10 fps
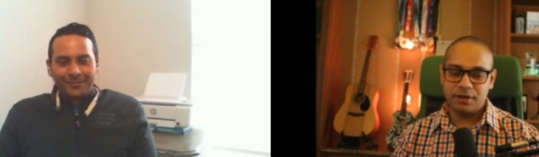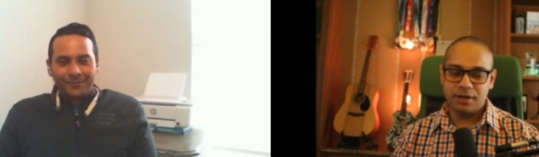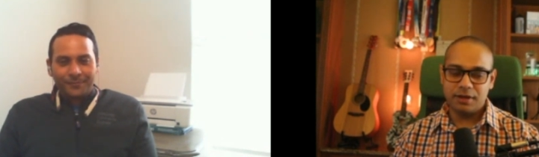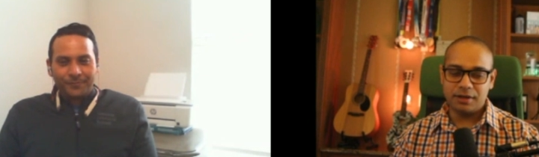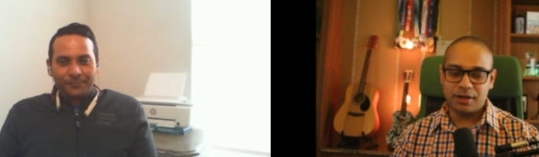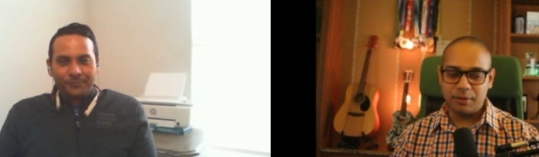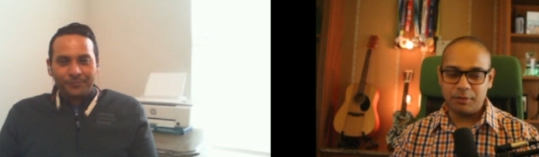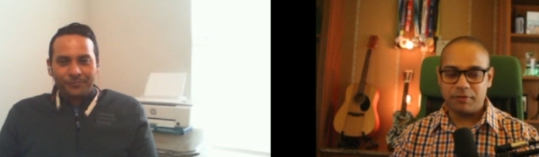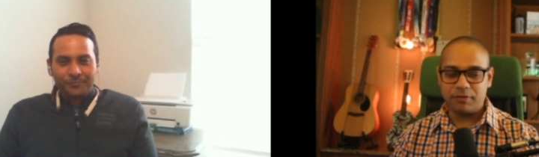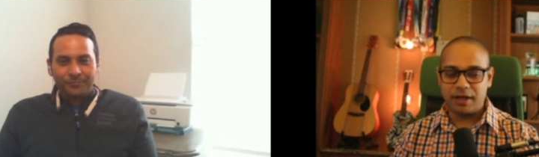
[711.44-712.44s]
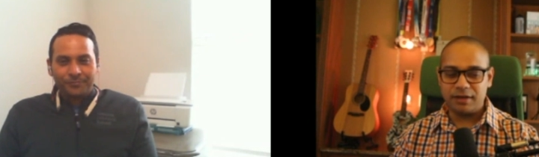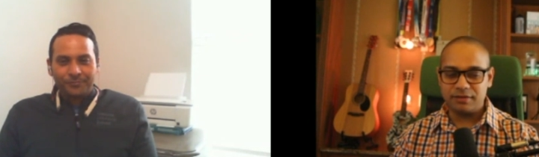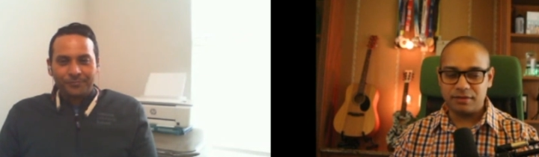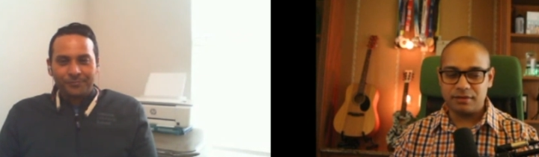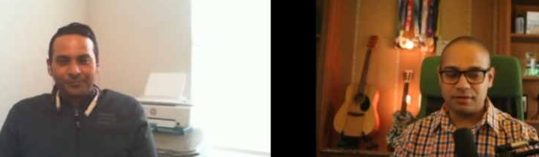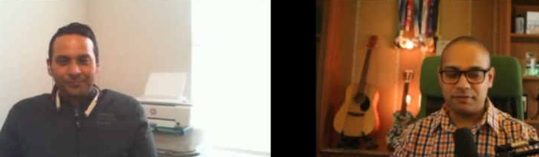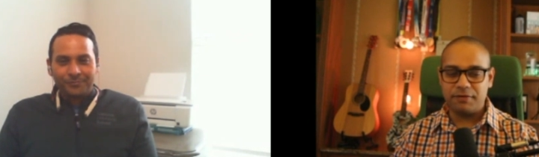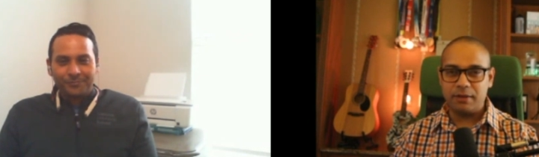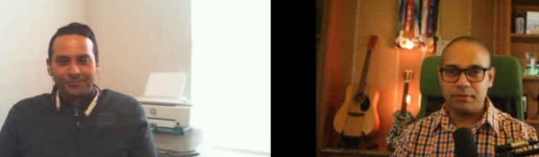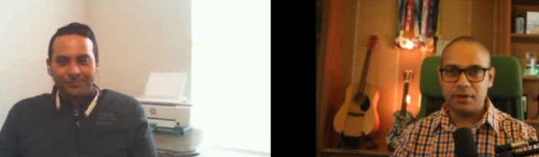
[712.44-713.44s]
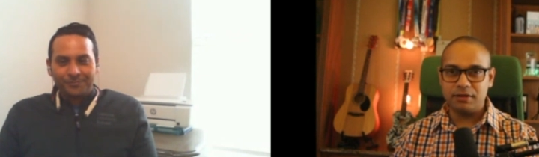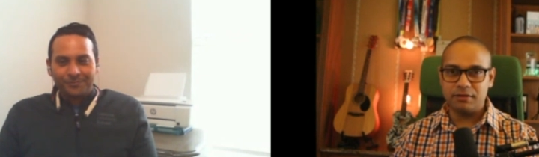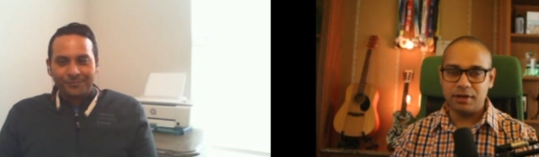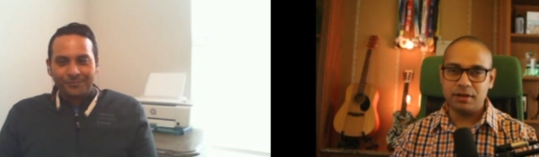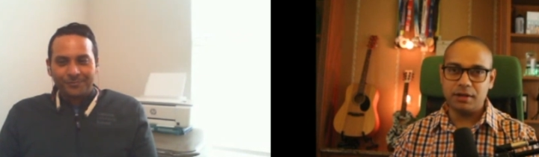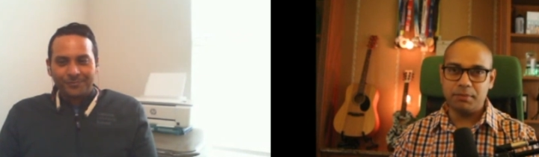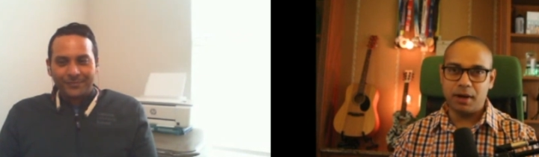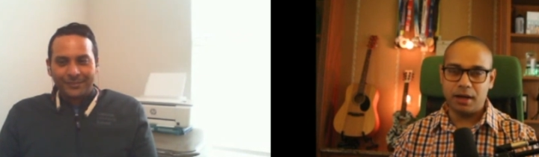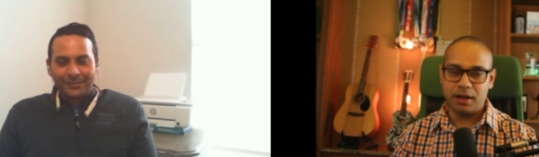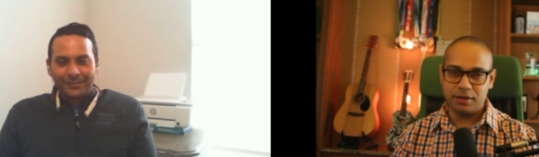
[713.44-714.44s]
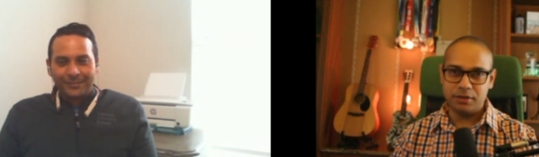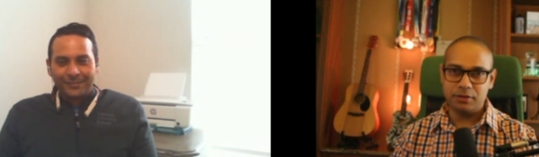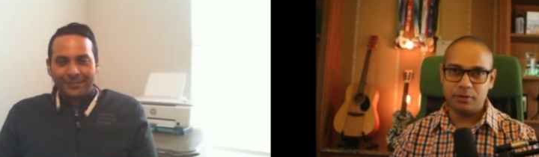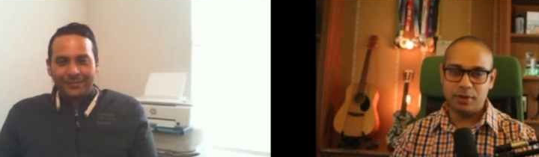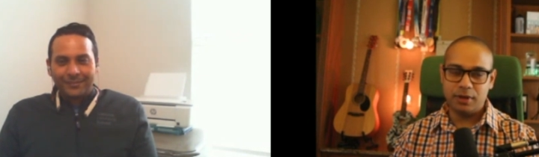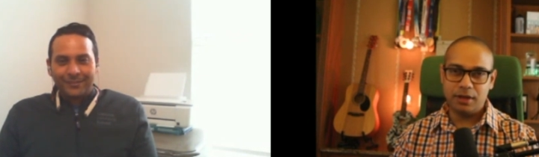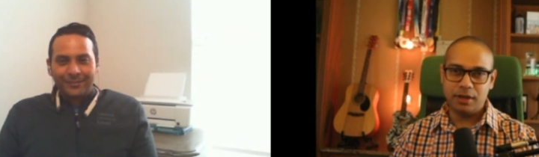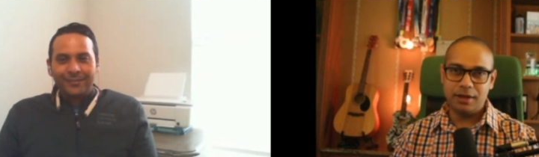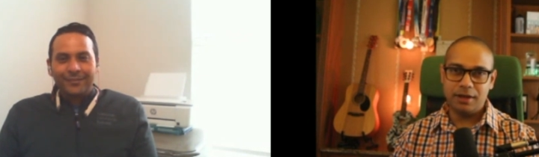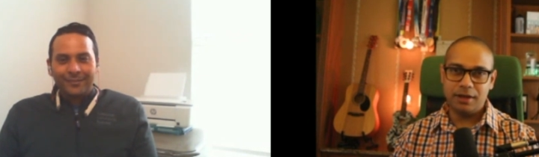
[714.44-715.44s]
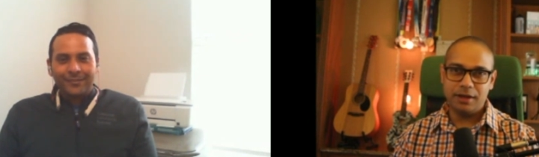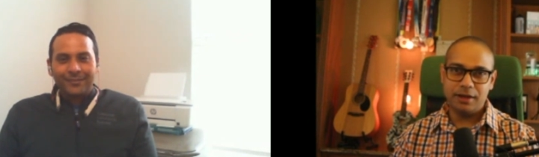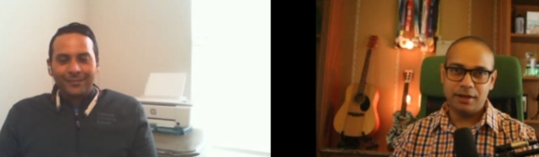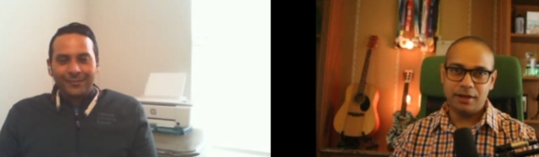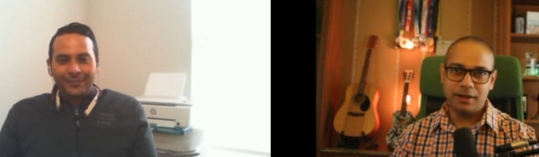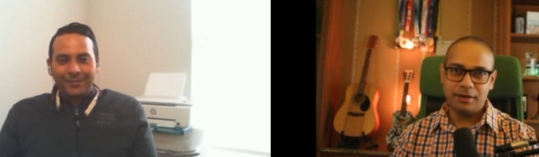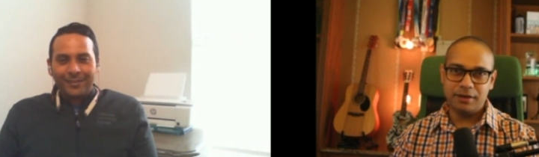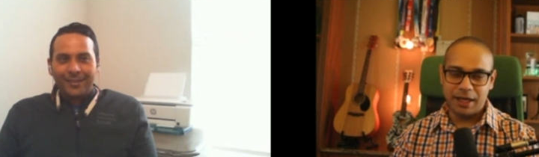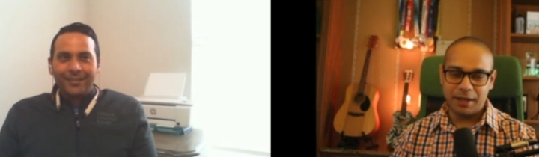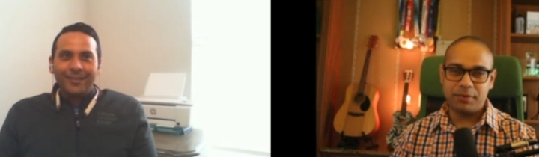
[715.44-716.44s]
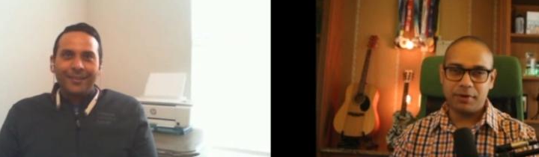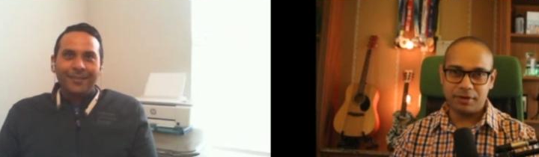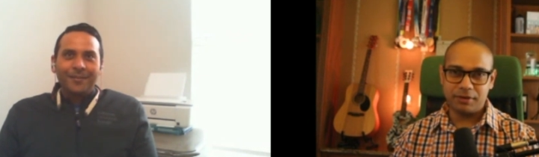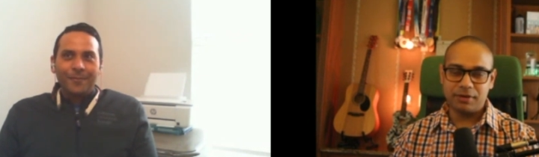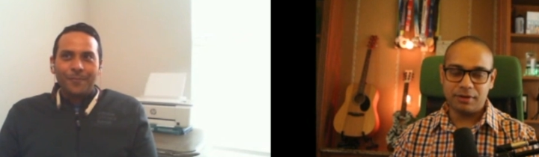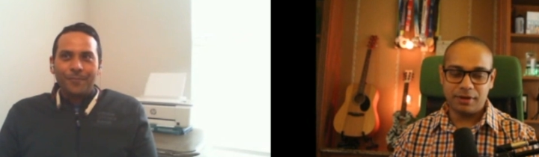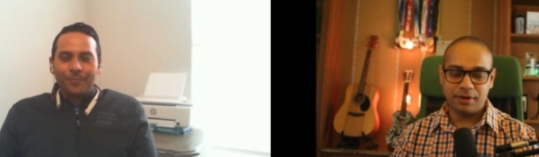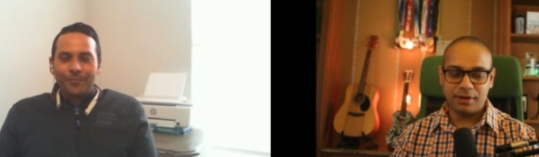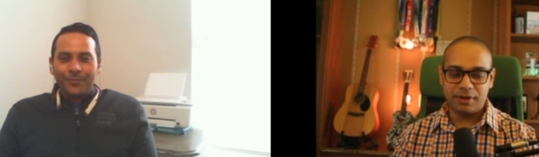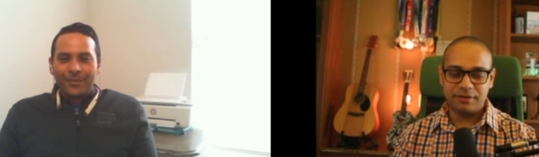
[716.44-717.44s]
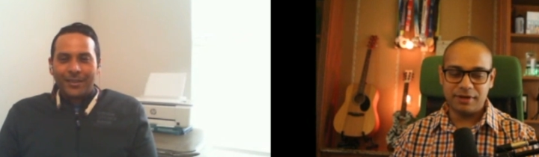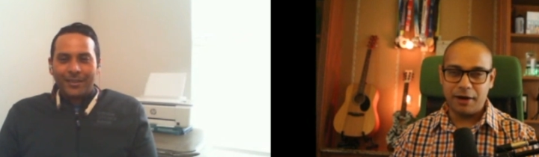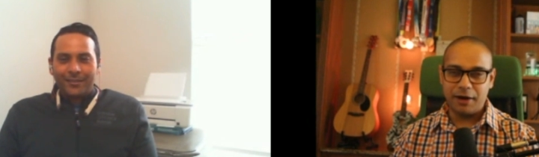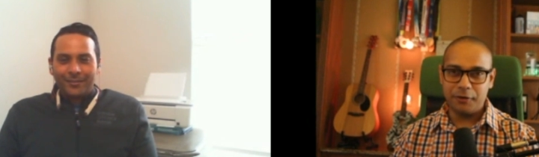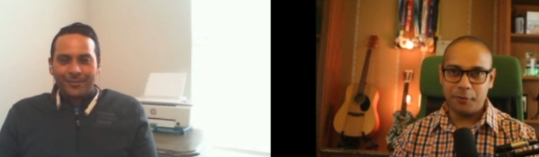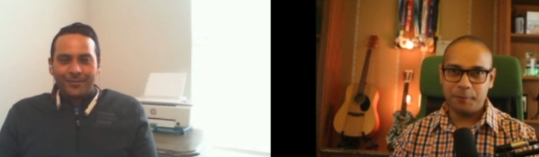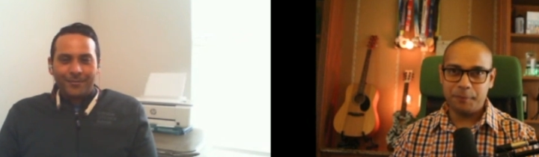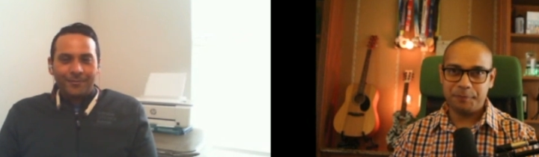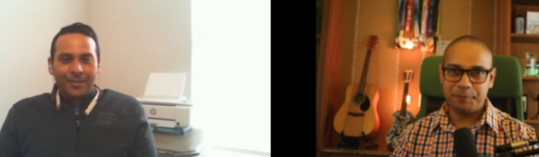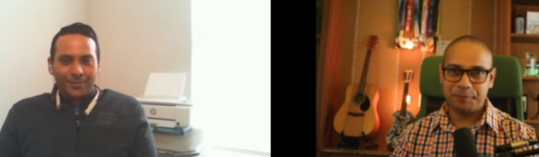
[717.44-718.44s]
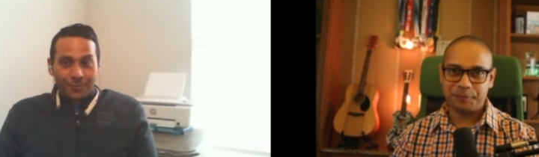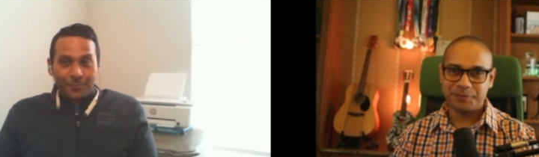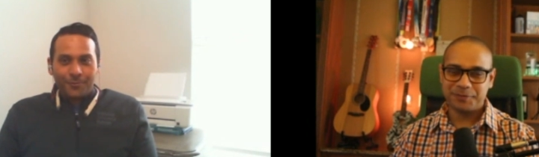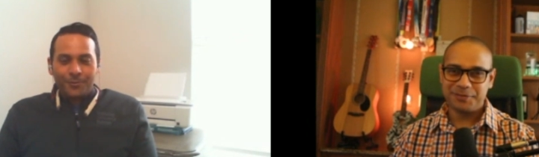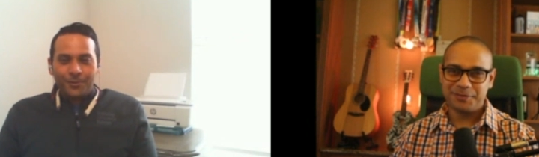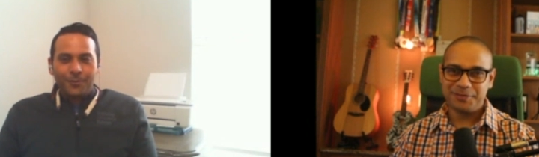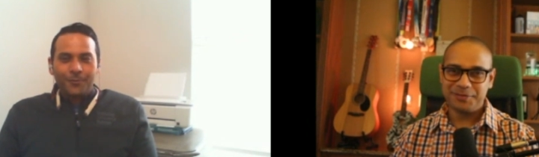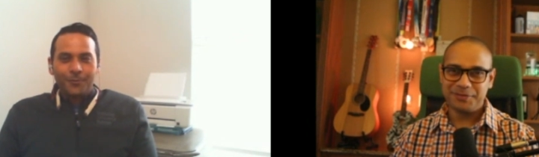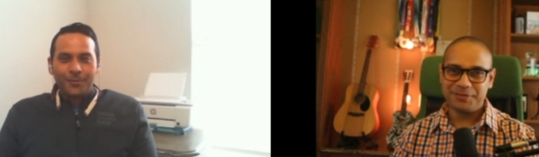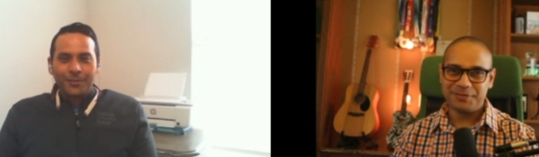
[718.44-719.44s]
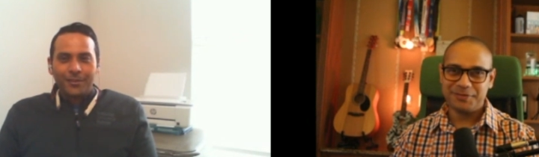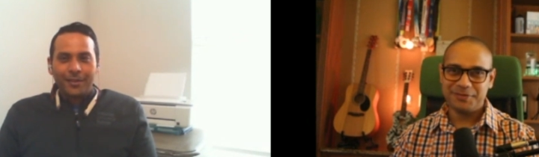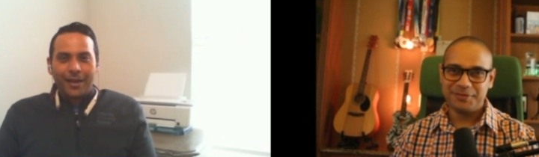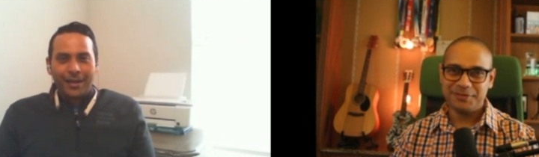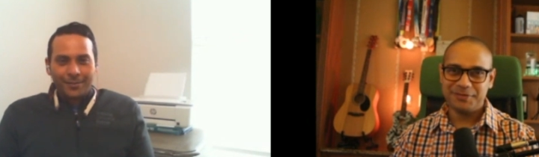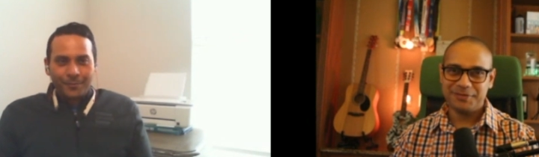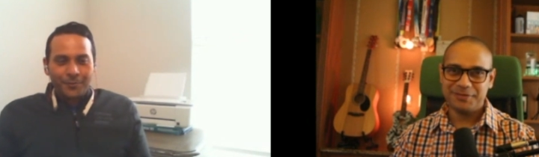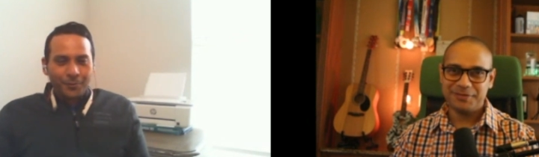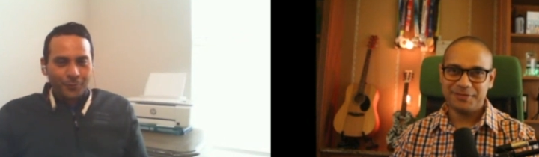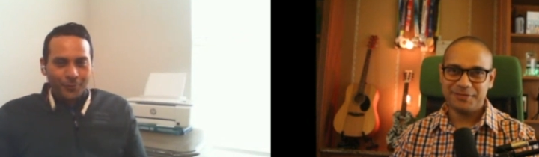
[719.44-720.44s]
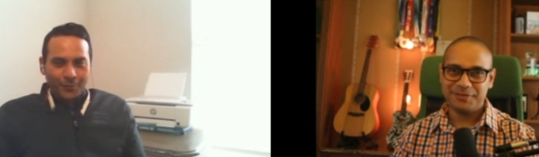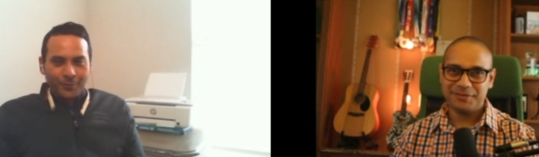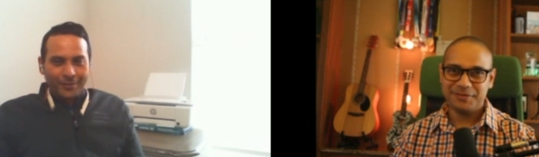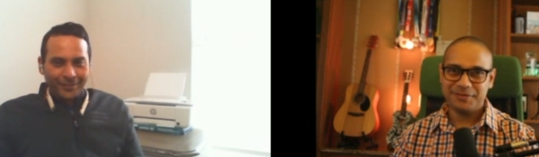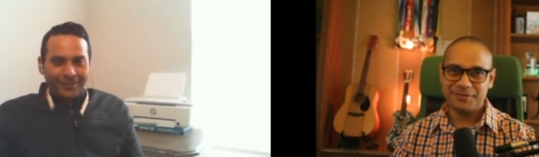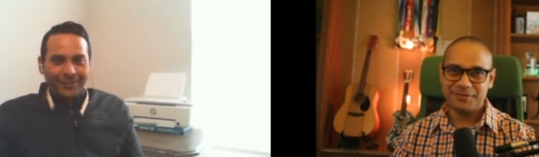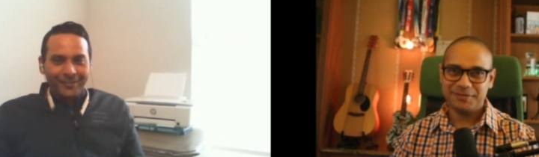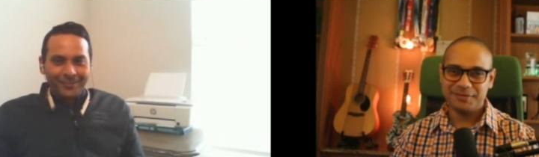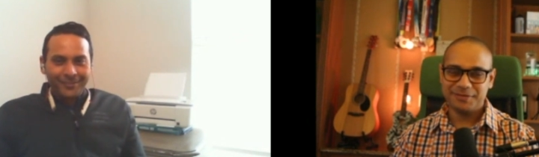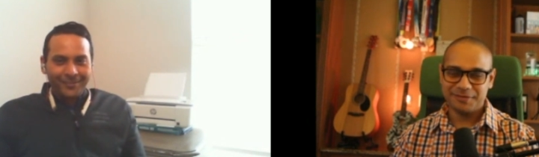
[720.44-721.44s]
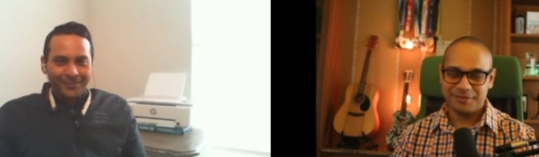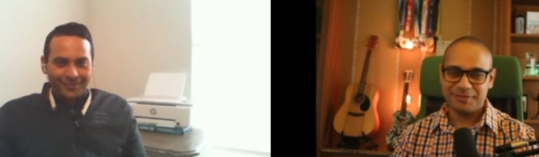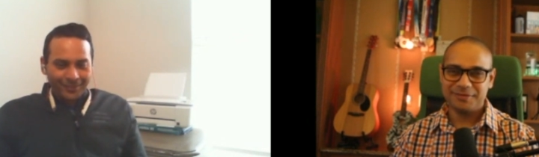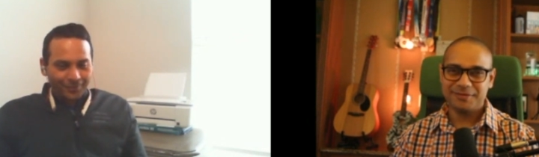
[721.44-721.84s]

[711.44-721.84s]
Speaker 1: in the time of crisis the family is really behind you uh, in that particular uh,
Speaker 2: scenario. That's that's true. She she has been supporting me till date uh, in